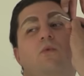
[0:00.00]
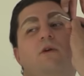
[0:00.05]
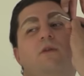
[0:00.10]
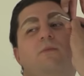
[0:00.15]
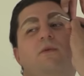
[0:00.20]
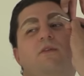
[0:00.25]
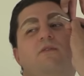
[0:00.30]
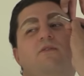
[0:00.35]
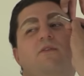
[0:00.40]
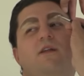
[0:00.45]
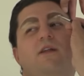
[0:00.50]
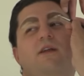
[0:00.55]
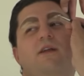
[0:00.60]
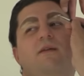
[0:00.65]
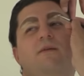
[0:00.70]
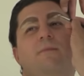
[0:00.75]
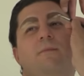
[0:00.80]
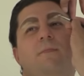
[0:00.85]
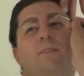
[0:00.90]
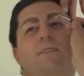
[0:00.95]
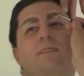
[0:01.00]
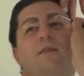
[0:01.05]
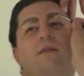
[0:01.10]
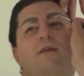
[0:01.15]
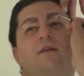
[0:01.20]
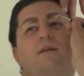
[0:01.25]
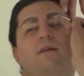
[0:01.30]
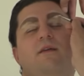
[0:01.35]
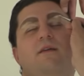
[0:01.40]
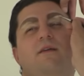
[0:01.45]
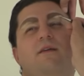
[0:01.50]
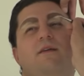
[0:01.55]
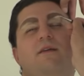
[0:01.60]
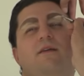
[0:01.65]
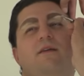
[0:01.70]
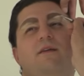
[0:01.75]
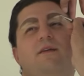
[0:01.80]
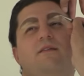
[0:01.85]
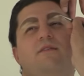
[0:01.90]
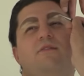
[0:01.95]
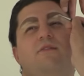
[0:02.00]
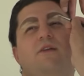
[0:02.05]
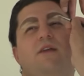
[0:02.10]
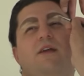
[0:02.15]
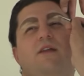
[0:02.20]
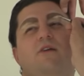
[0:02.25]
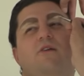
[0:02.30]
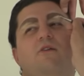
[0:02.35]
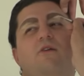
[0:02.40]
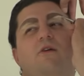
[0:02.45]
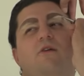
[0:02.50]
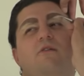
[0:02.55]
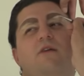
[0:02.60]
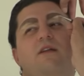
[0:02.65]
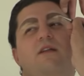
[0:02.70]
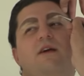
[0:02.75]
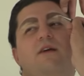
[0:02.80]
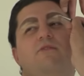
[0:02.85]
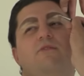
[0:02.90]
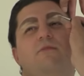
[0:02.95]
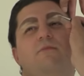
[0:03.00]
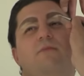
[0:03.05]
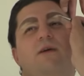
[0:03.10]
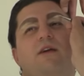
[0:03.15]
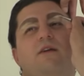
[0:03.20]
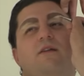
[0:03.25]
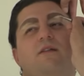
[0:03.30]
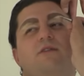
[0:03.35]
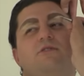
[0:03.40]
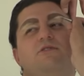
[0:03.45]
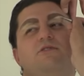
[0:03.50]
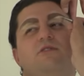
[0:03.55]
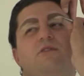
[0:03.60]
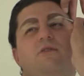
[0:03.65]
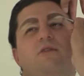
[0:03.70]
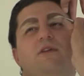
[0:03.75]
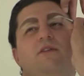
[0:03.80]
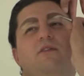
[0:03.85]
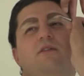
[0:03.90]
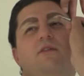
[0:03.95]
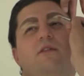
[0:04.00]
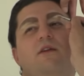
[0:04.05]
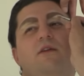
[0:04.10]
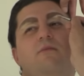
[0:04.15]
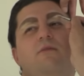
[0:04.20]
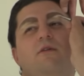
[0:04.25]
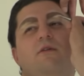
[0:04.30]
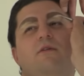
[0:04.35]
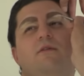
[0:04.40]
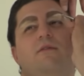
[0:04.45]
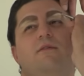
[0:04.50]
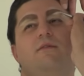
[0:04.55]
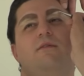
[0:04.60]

would be funny is if I get a call right now from Becca that she's going into labor.